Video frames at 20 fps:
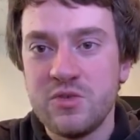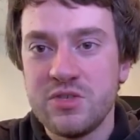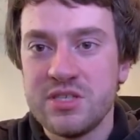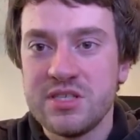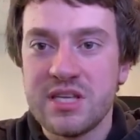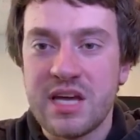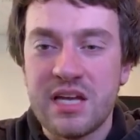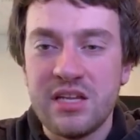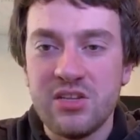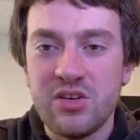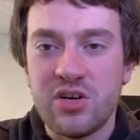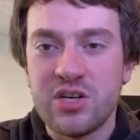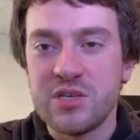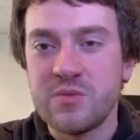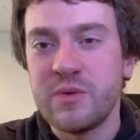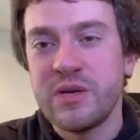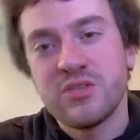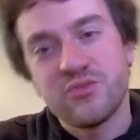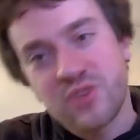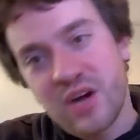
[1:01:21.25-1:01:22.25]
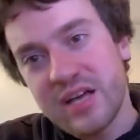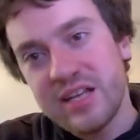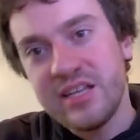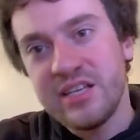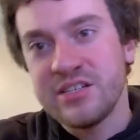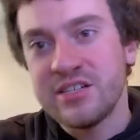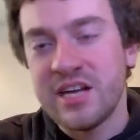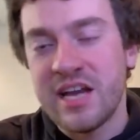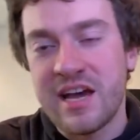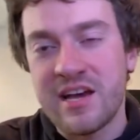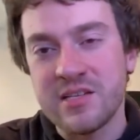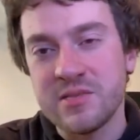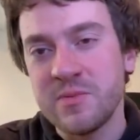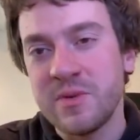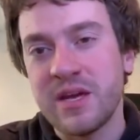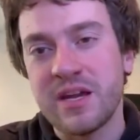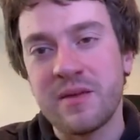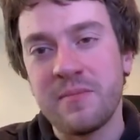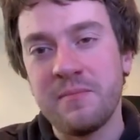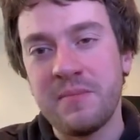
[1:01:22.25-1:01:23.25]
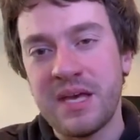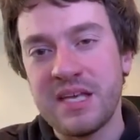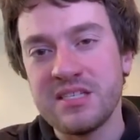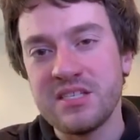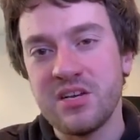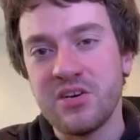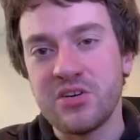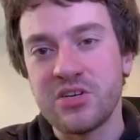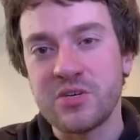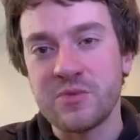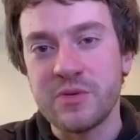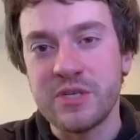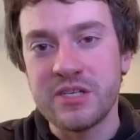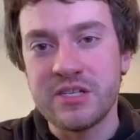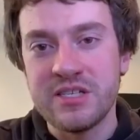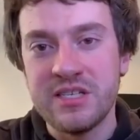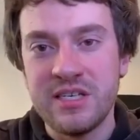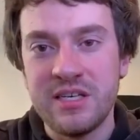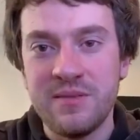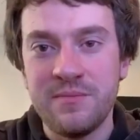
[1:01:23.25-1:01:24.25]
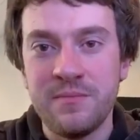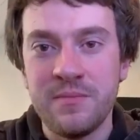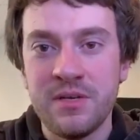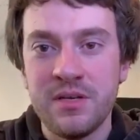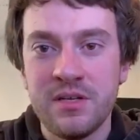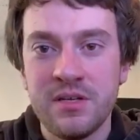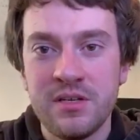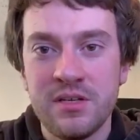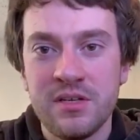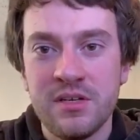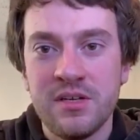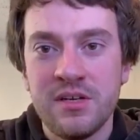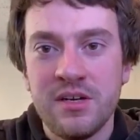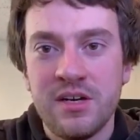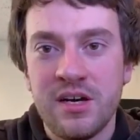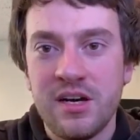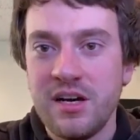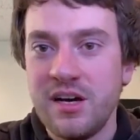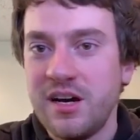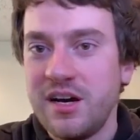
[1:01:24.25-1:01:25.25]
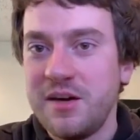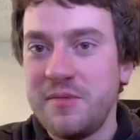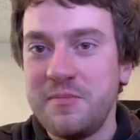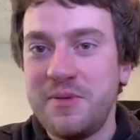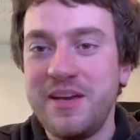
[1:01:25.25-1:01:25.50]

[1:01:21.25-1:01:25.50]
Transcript: Who's designing the hardware? Right here in house. We got an amazing hardware team. Um,